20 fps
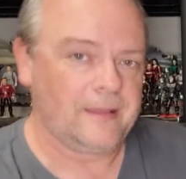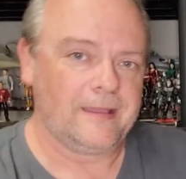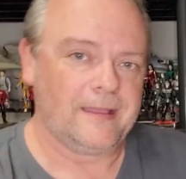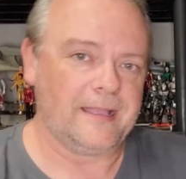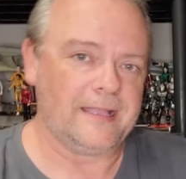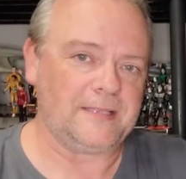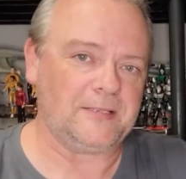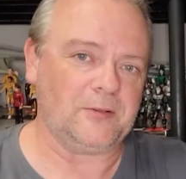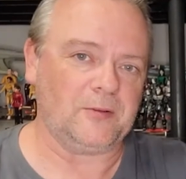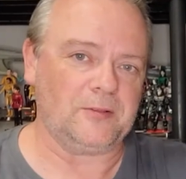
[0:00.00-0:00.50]

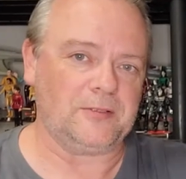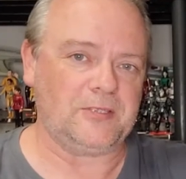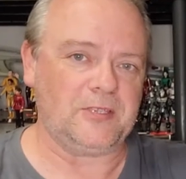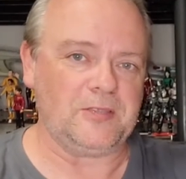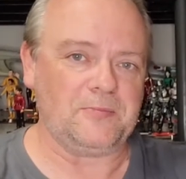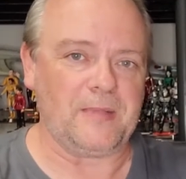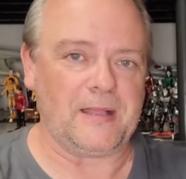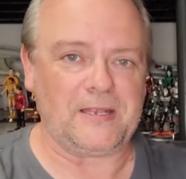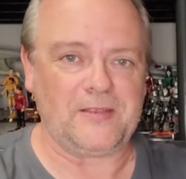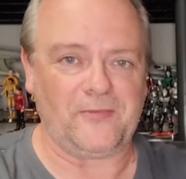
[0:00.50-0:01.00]
It's all
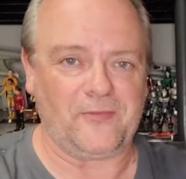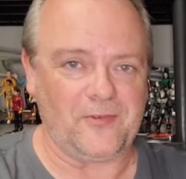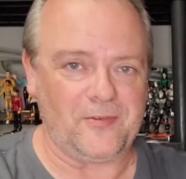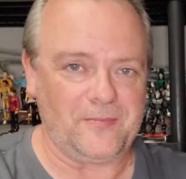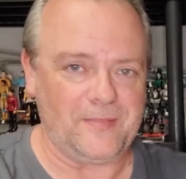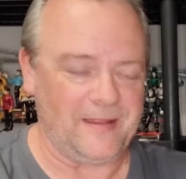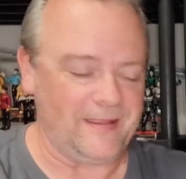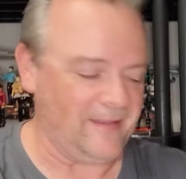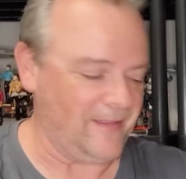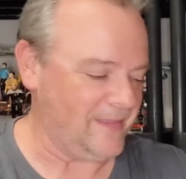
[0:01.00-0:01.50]
too much for
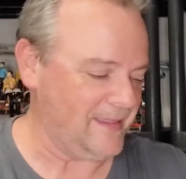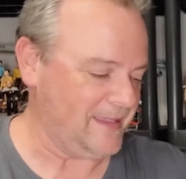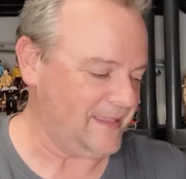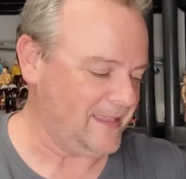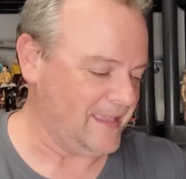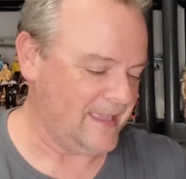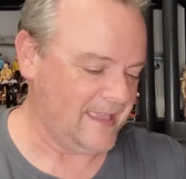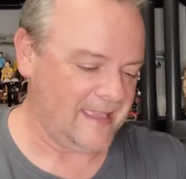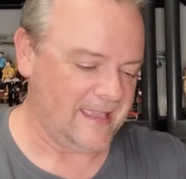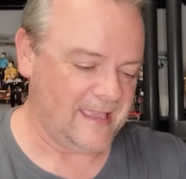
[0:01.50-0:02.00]
him to, I
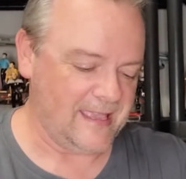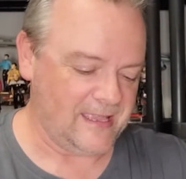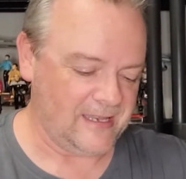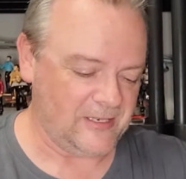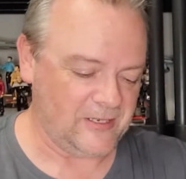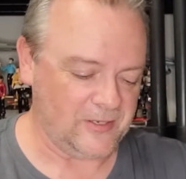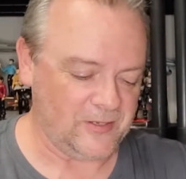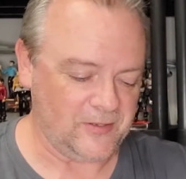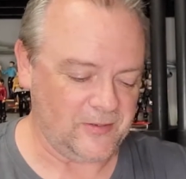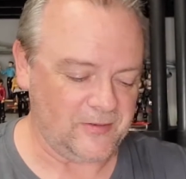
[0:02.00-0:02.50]
think,
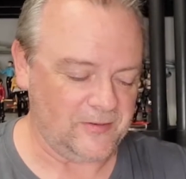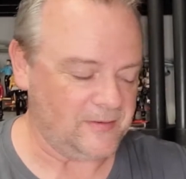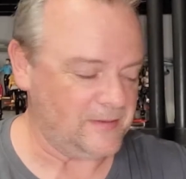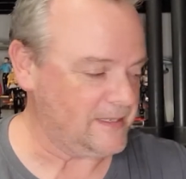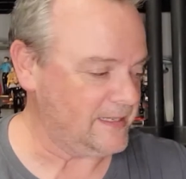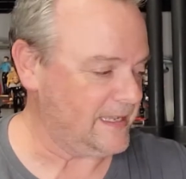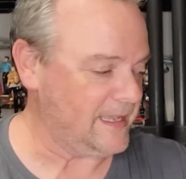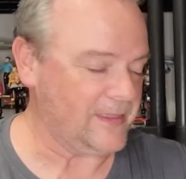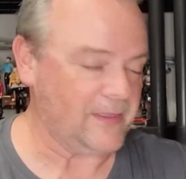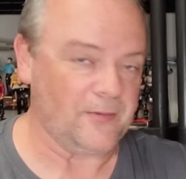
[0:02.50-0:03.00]
to
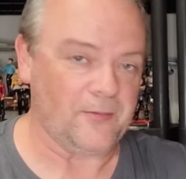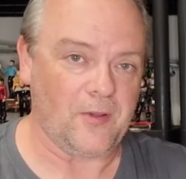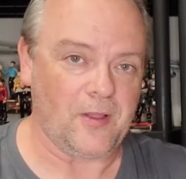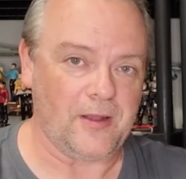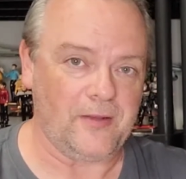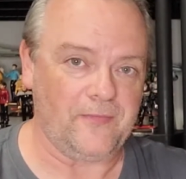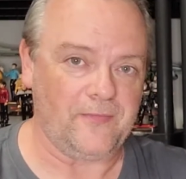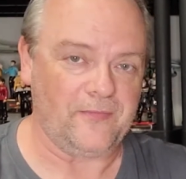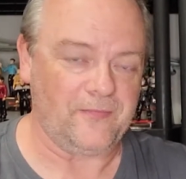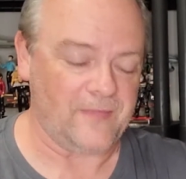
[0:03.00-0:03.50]
get the
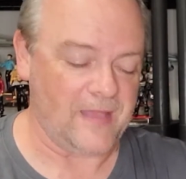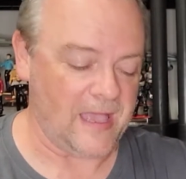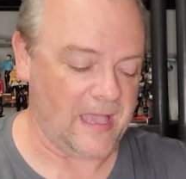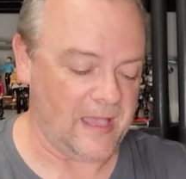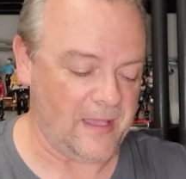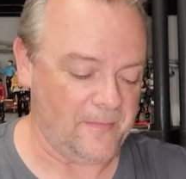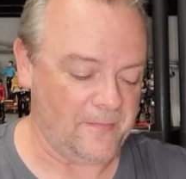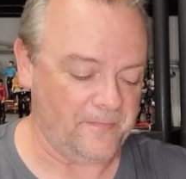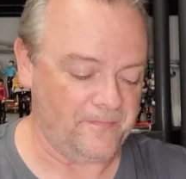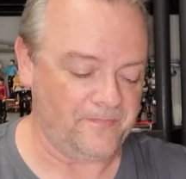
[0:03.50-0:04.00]
right
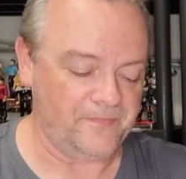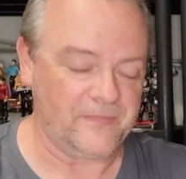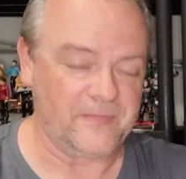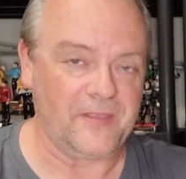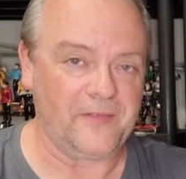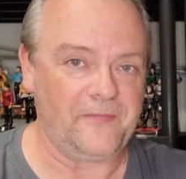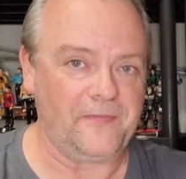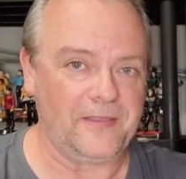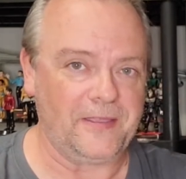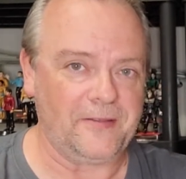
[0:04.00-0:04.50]

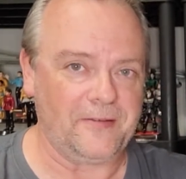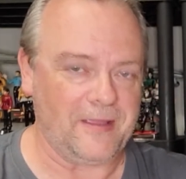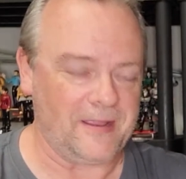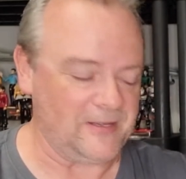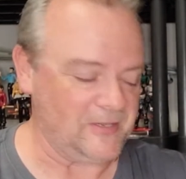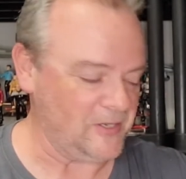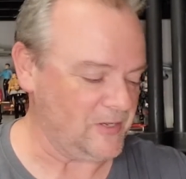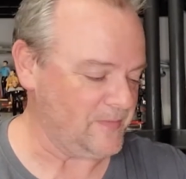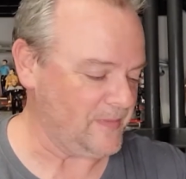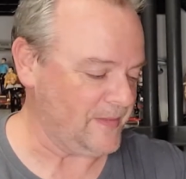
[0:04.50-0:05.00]
figure
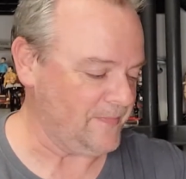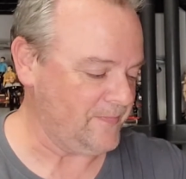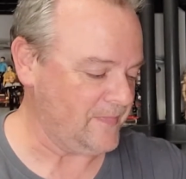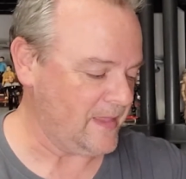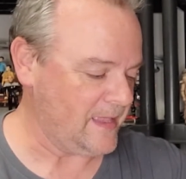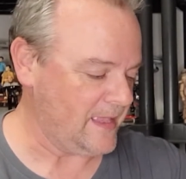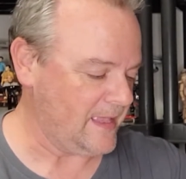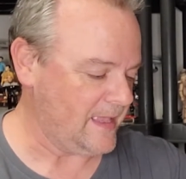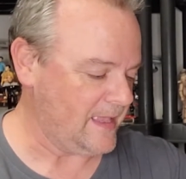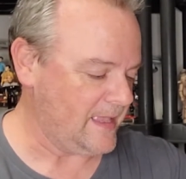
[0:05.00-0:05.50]
out to me.
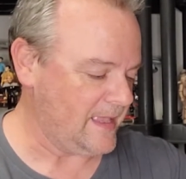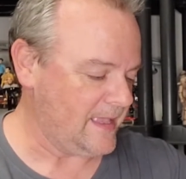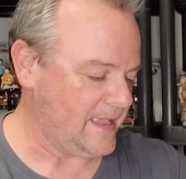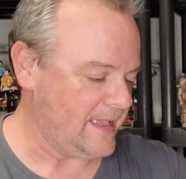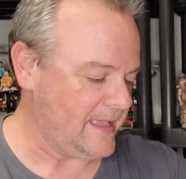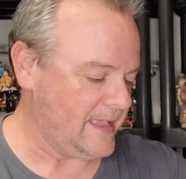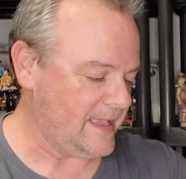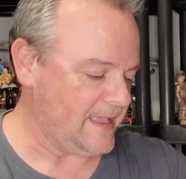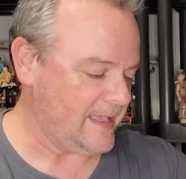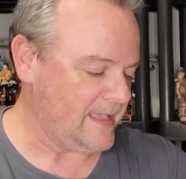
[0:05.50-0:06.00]

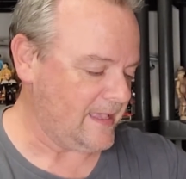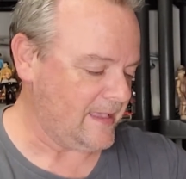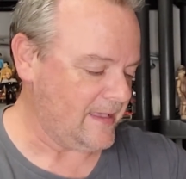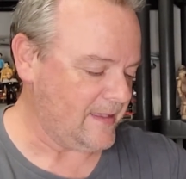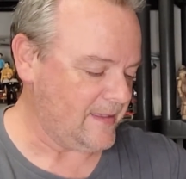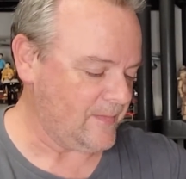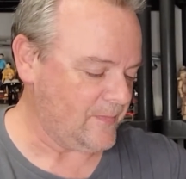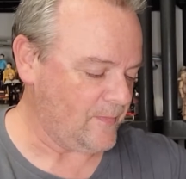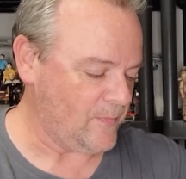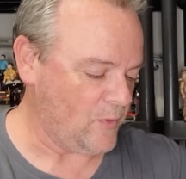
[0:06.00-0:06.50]

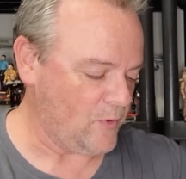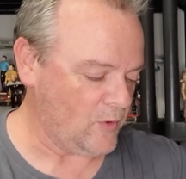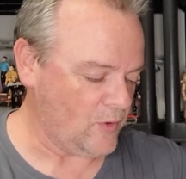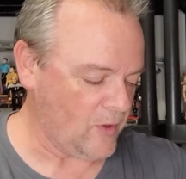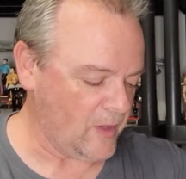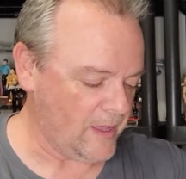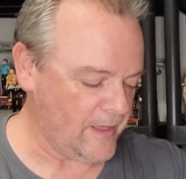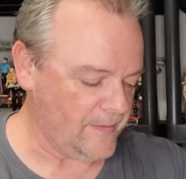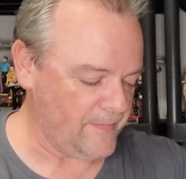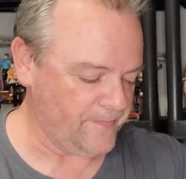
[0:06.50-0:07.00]
Poor
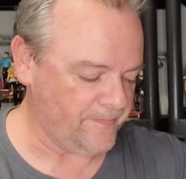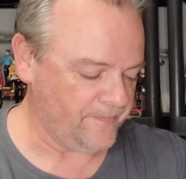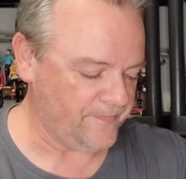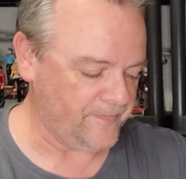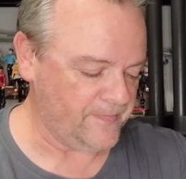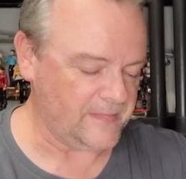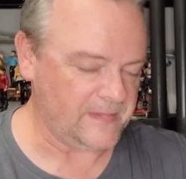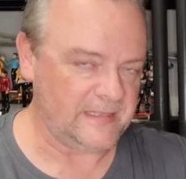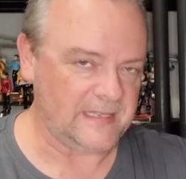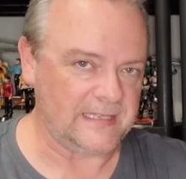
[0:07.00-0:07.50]
guy.
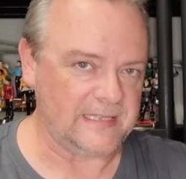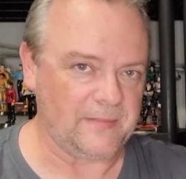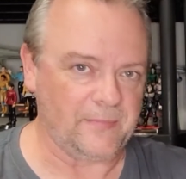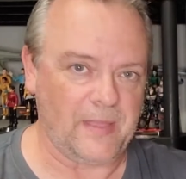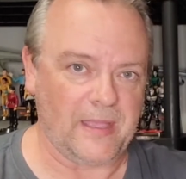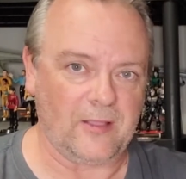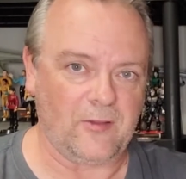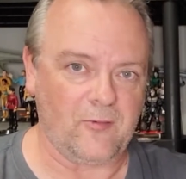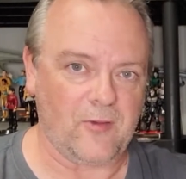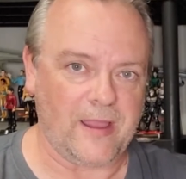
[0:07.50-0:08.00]
Said
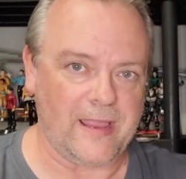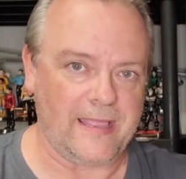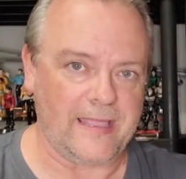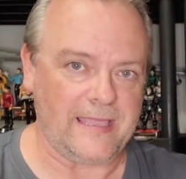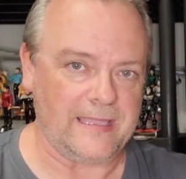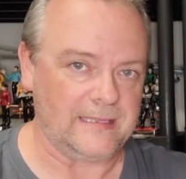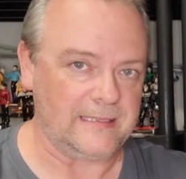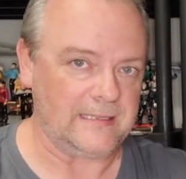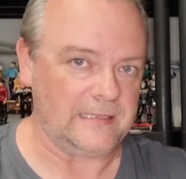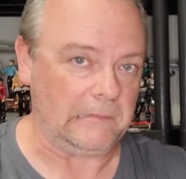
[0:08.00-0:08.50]
something about
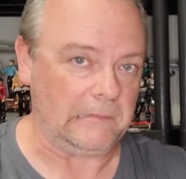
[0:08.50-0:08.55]
grandkids.